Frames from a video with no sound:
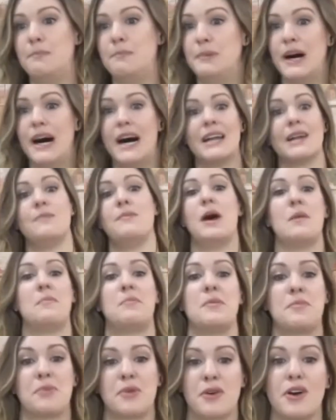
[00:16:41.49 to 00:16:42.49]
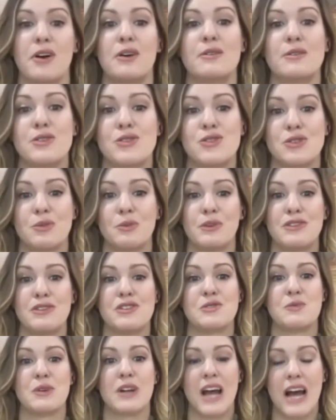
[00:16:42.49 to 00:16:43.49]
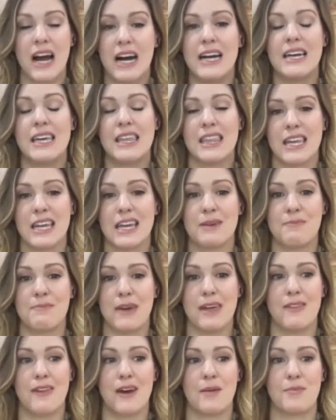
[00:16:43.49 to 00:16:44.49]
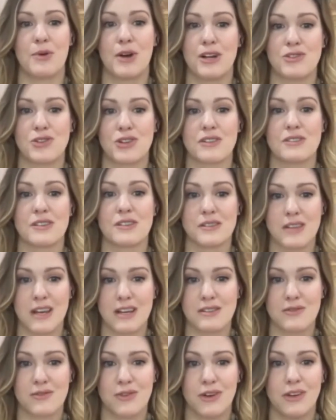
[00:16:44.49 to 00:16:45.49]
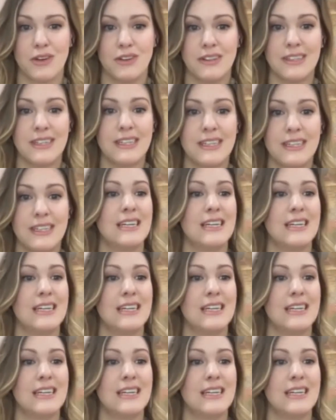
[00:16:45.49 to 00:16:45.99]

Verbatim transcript: bottom up approach, which is what I think made that project successful.